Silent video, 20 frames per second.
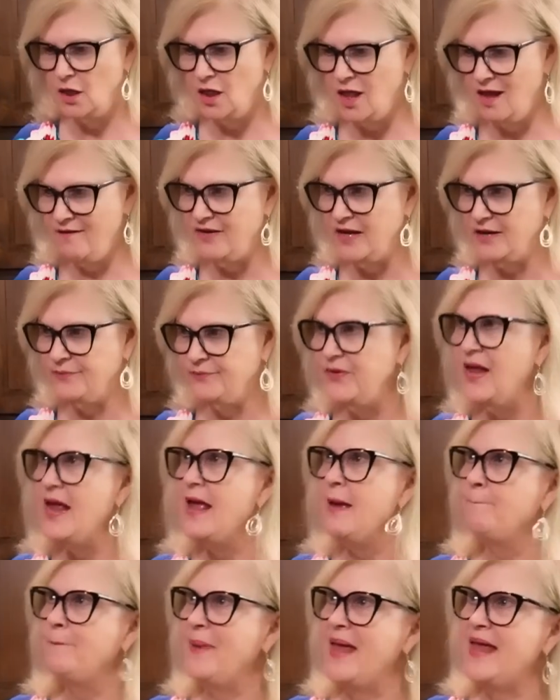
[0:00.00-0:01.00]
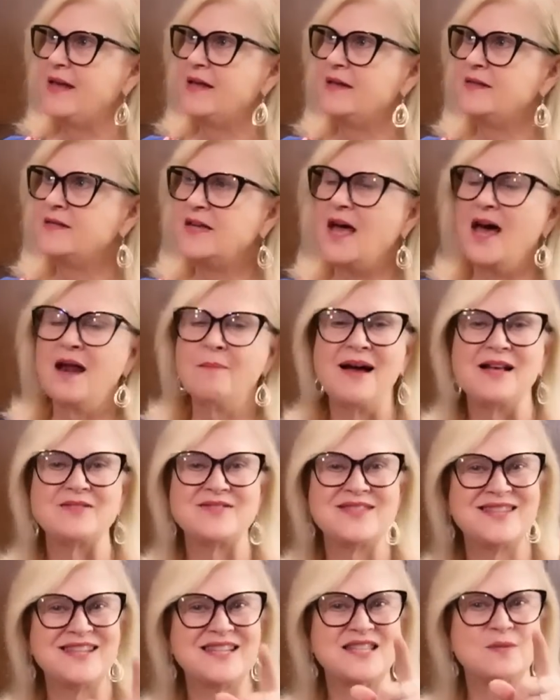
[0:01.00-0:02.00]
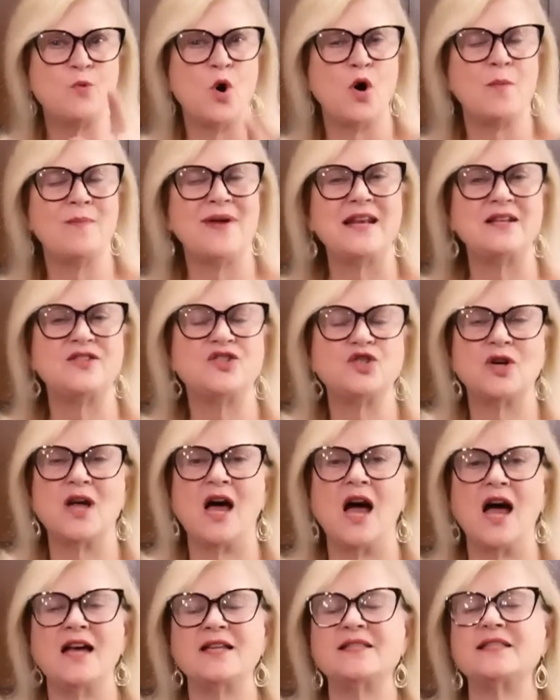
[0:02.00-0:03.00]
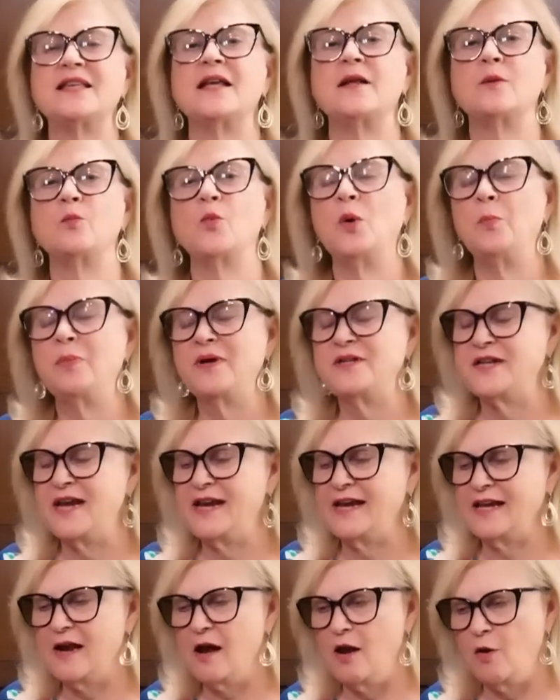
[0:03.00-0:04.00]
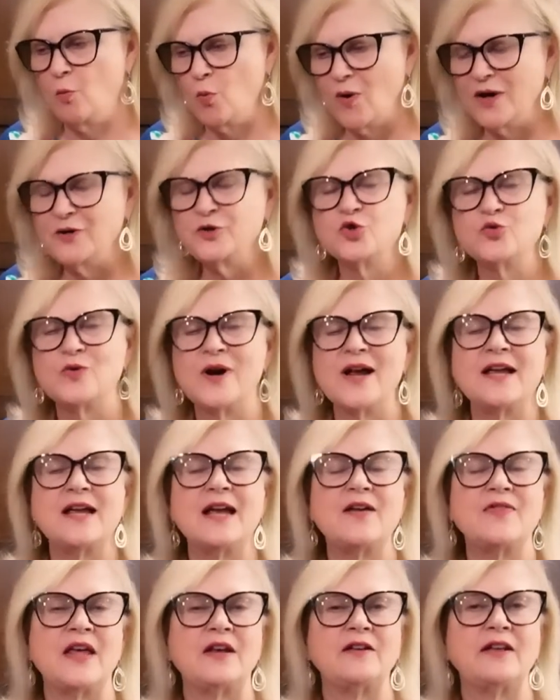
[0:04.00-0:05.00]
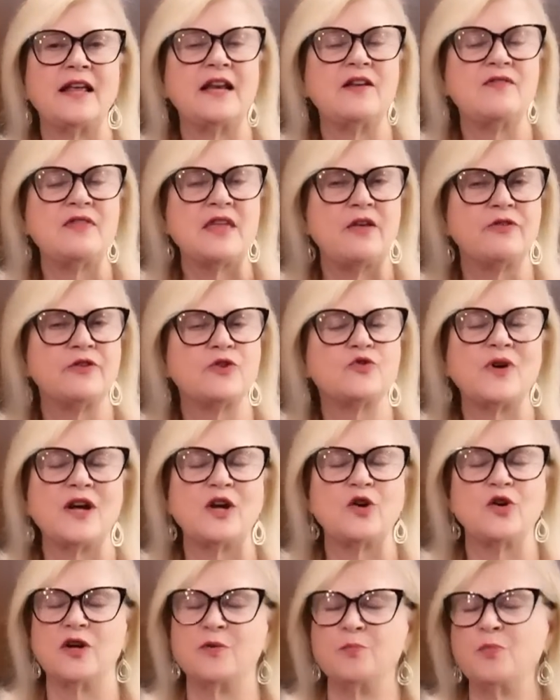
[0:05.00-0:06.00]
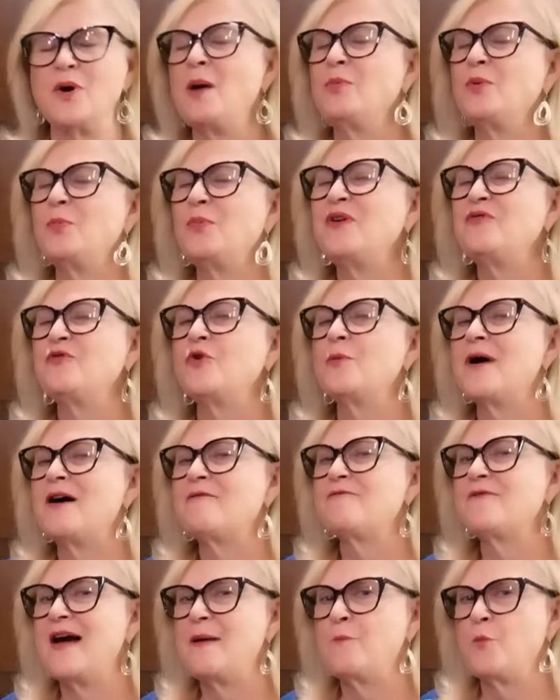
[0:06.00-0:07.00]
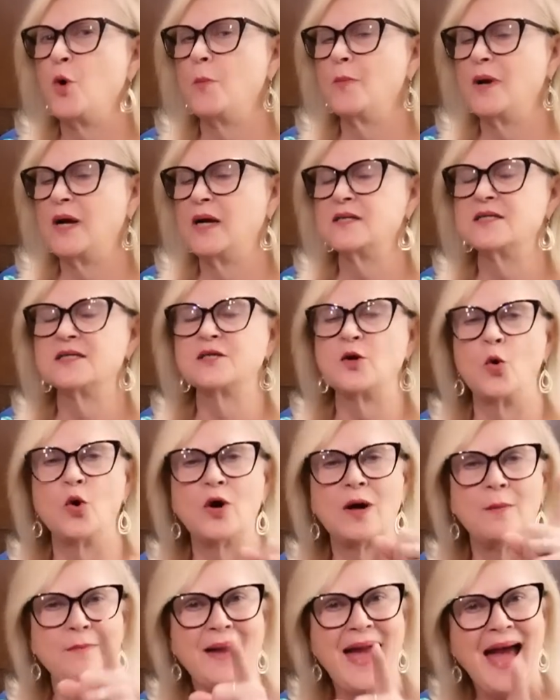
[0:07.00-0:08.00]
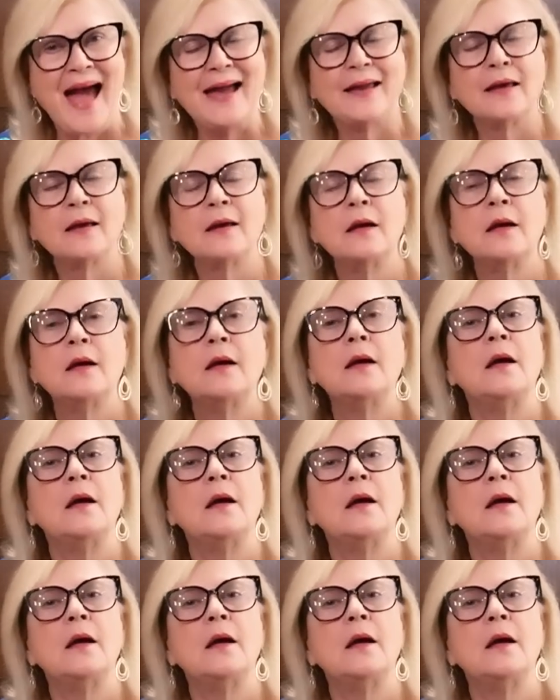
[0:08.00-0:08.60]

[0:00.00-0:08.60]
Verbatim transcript: Love it. Bacon's got about six more minutes, you guys, and we'll be taking out one tray and then letting the other tray cook probably for about five more minutes. So come back.